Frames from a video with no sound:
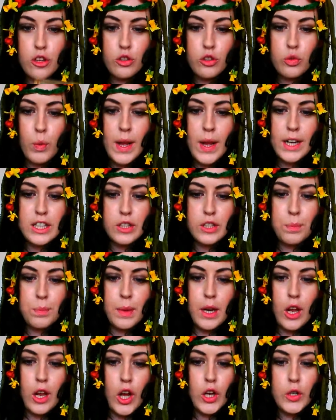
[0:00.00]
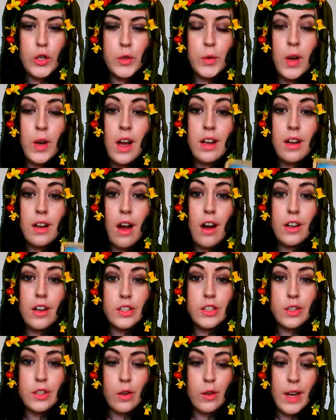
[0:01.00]
The Dwellers Below,
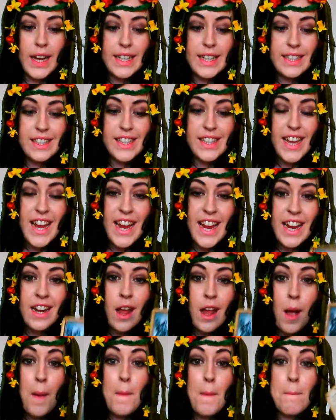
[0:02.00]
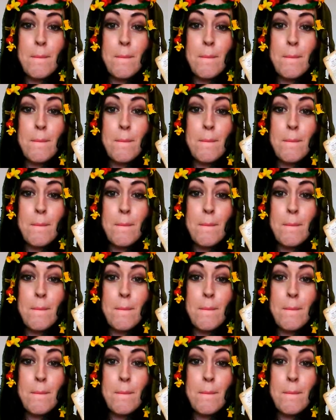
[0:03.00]
cast on 18,